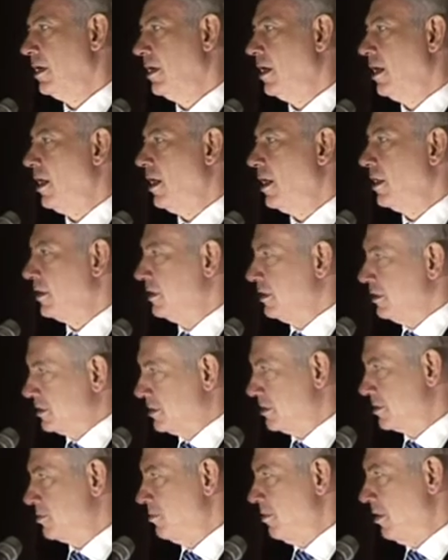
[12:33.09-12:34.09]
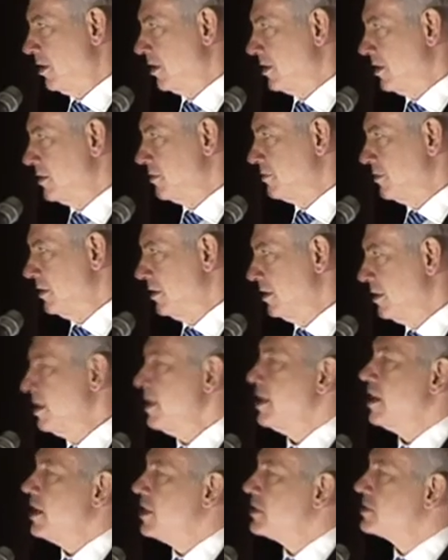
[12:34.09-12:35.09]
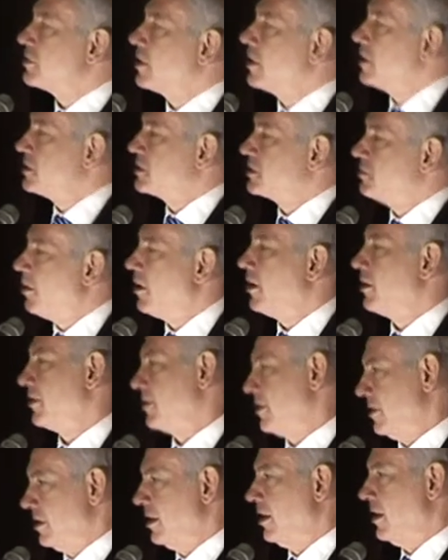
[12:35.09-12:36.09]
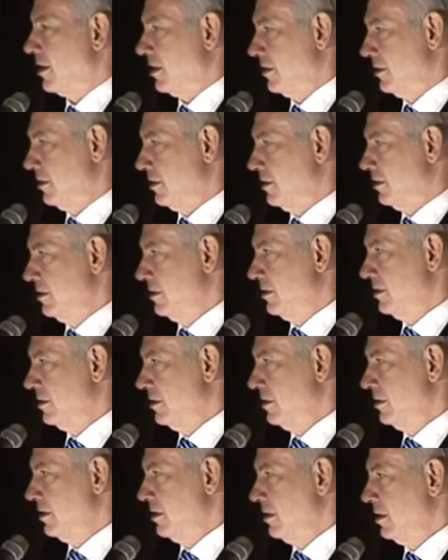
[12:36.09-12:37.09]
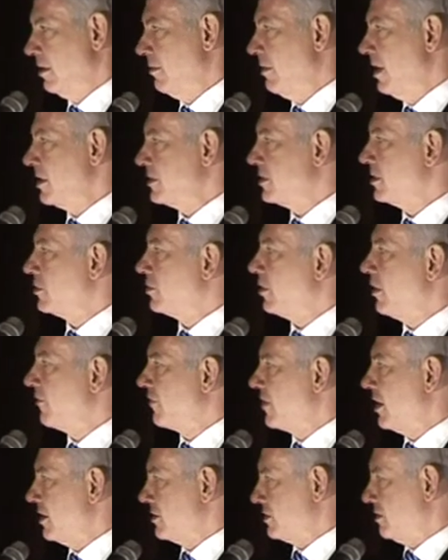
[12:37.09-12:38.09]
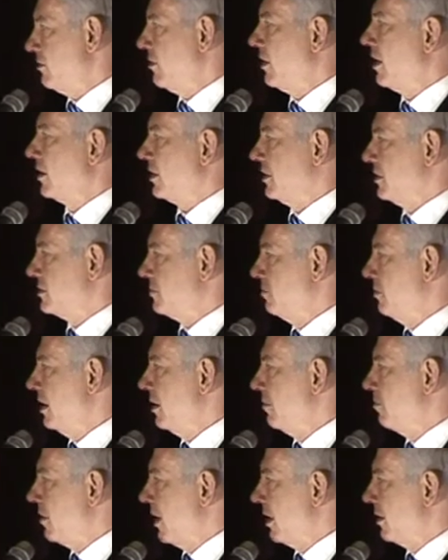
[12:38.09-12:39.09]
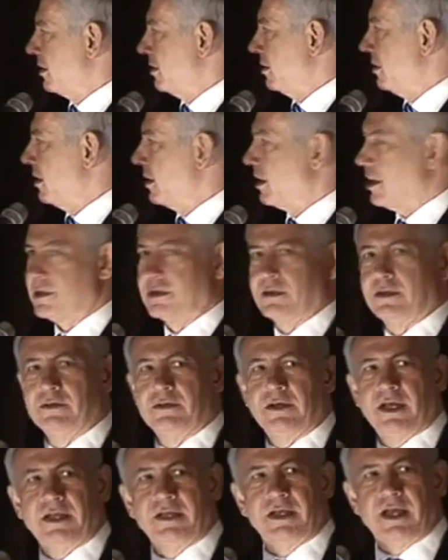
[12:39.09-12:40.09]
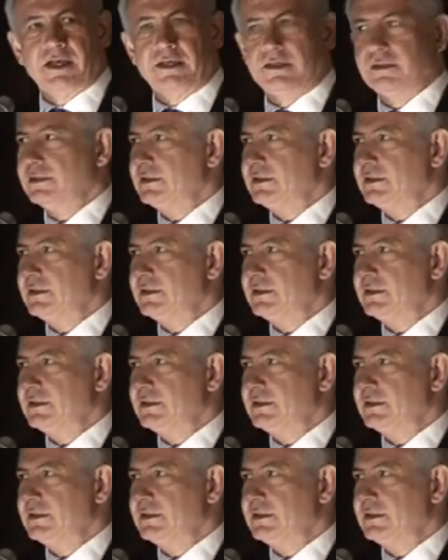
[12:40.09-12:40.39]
Holland is a small country. Israel is smaller than Holland. Imagine 12,000 rockets being pelleted on you, and then